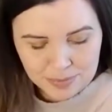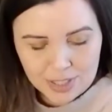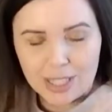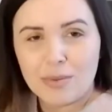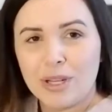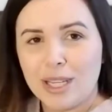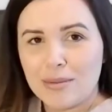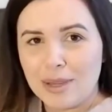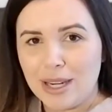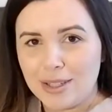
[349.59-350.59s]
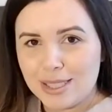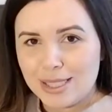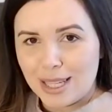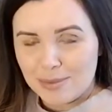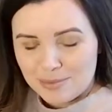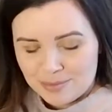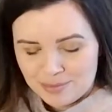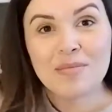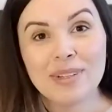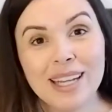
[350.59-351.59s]
I didn't want to cut my hair this time.
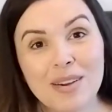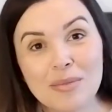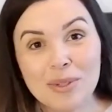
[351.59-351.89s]
But now I'm